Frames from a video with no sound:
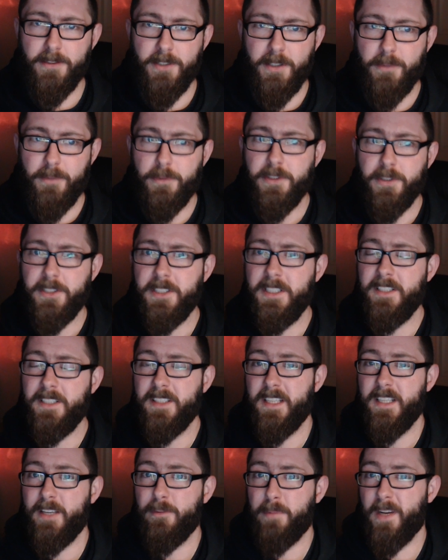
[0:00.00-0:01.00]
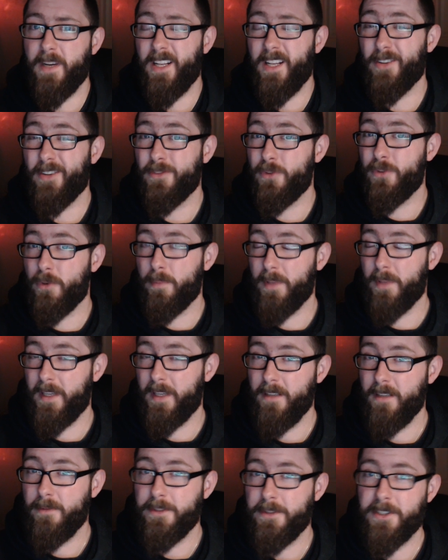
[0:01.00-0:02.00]
on, so first you need to give piling on to a
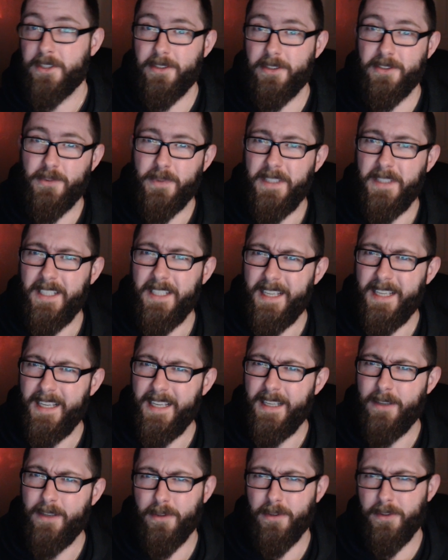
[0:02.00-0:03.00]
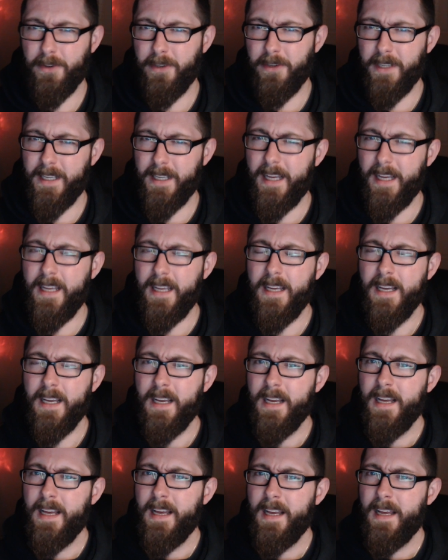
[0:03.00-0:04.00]
player, which costs 20k or 30k.
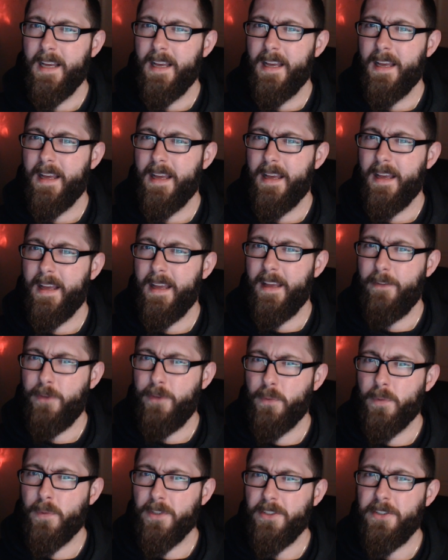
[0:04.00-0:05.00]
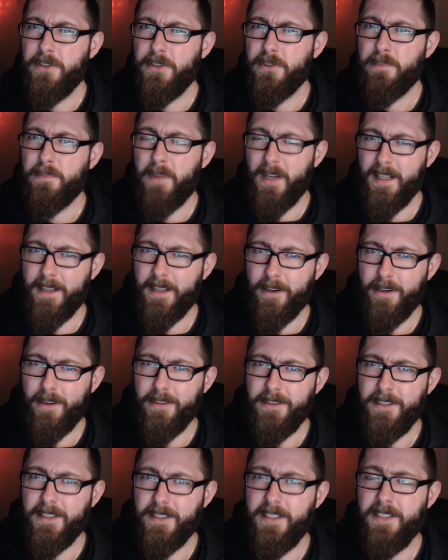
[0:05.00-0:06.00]
If you want to use piling
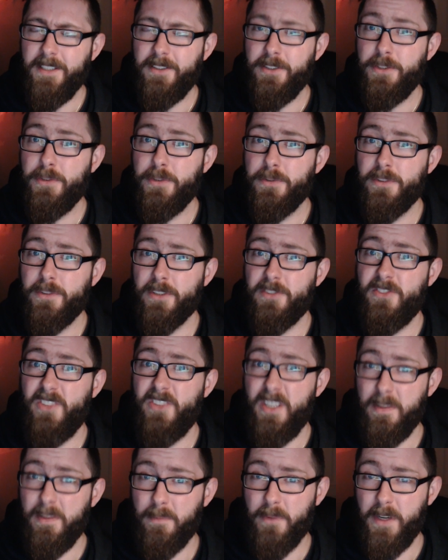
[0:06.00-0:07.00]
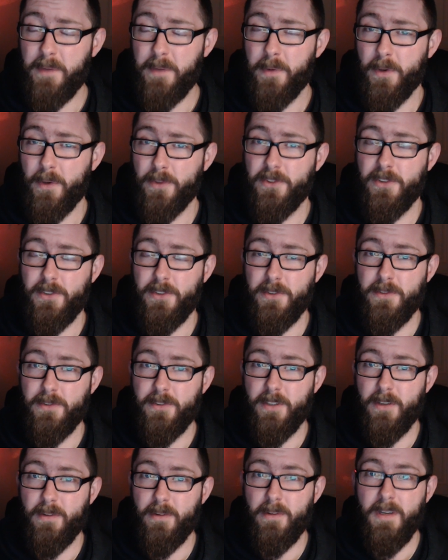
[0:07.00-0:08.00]
on, you need to use a team reroll to do
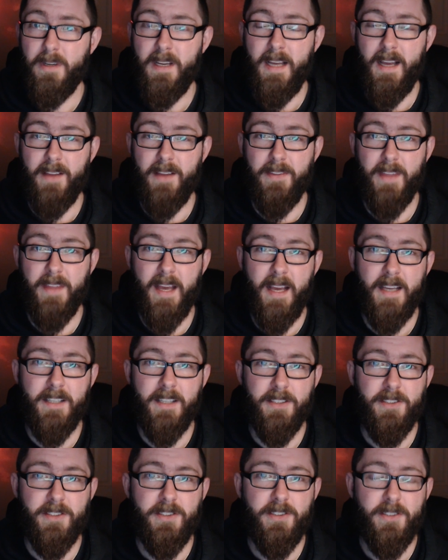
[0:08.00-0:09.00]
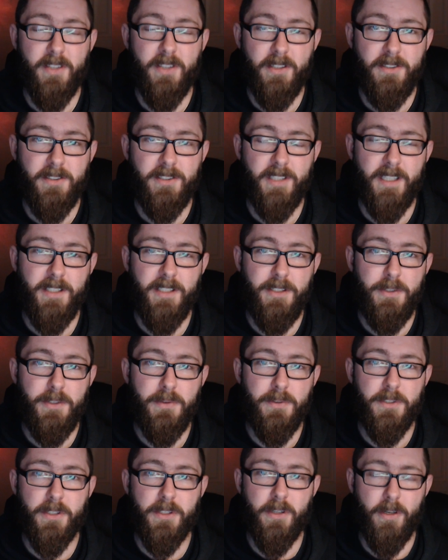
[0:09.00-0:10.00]
so. And that is such a
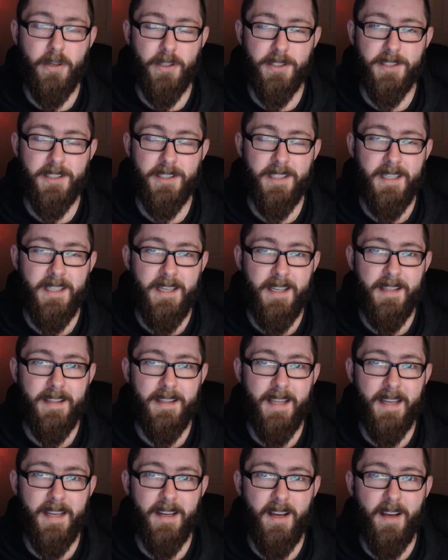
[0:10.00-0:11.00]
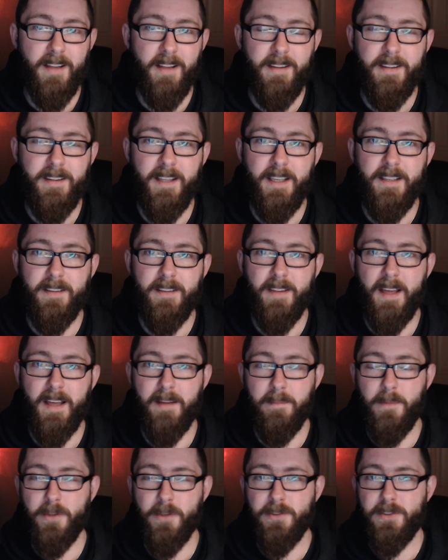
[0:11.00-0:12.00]
huge cost that I think
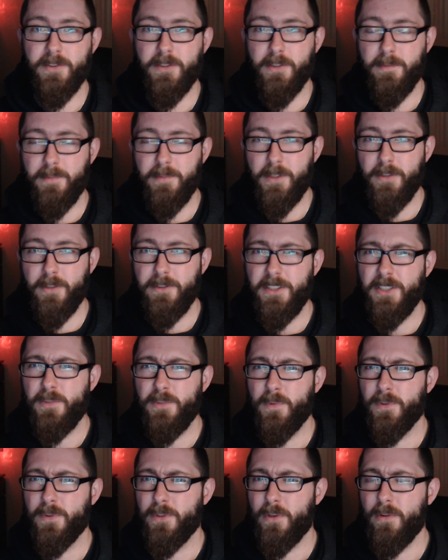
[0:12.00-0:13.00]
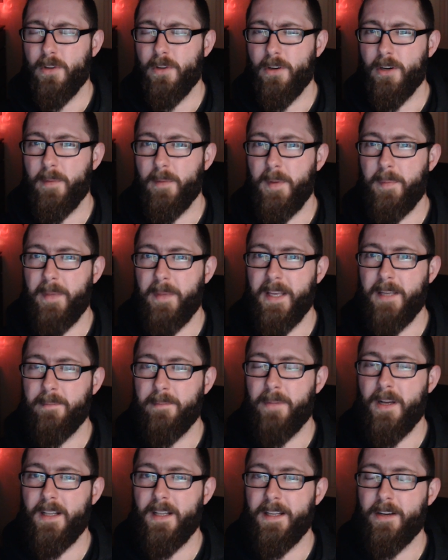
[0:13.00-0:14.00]
that most good coaches will no longer be
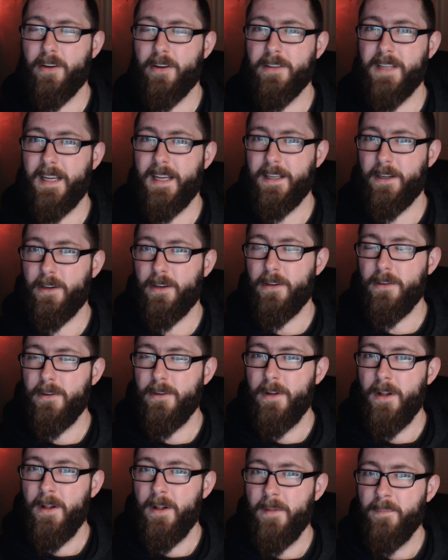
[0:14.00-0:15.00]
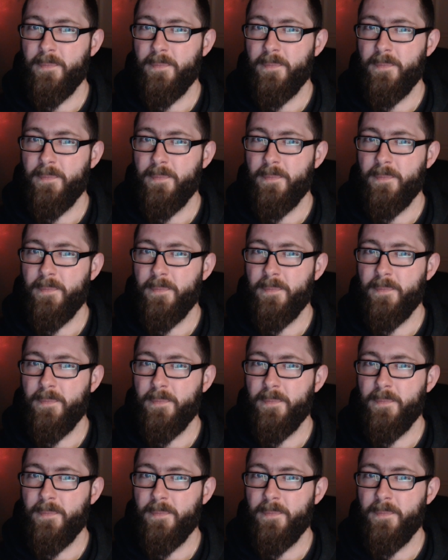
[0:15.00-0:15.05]
picking piling on at all.